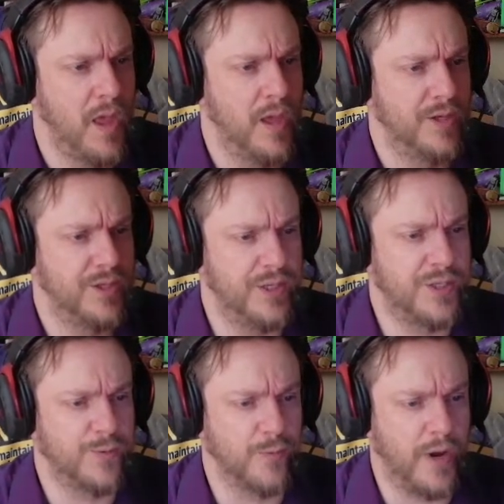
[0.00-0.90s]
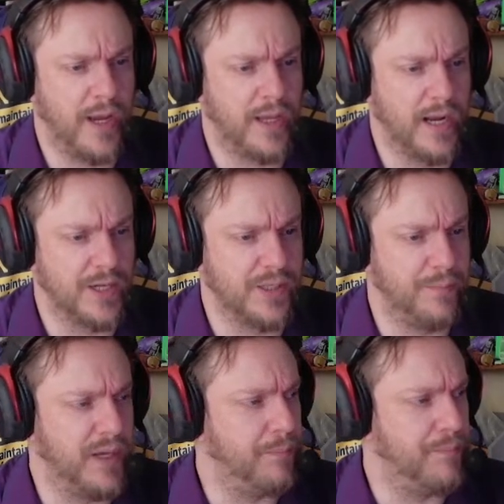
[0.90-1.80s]
So this ring can actually
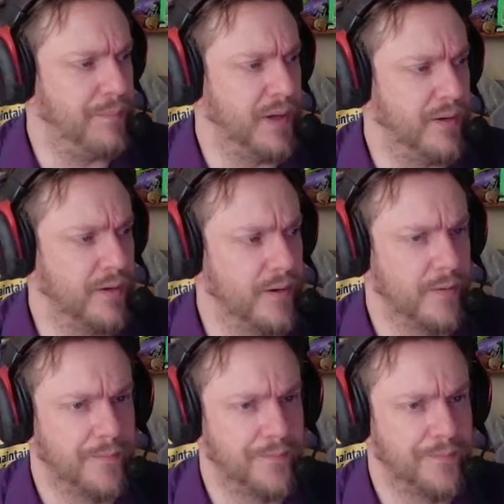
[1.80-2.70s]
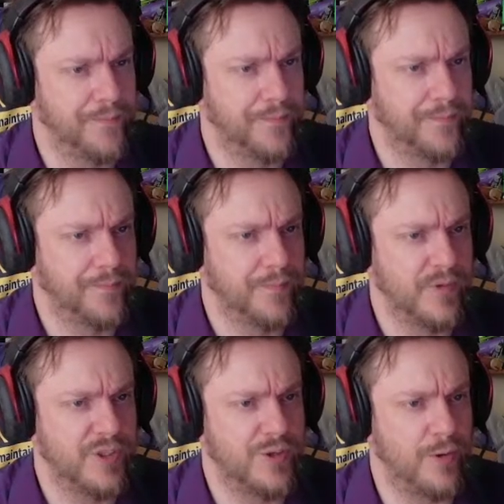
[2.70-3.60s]
be bigger.
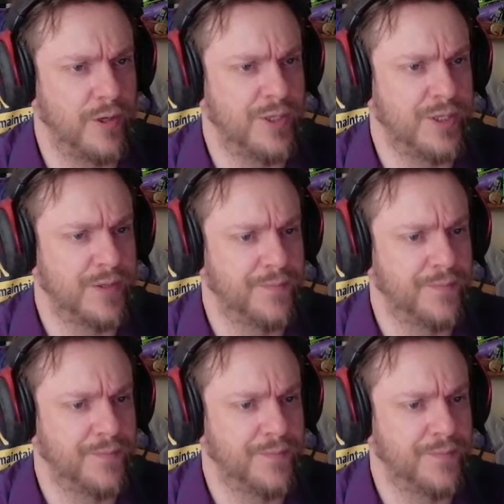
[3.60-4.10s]
It's torus.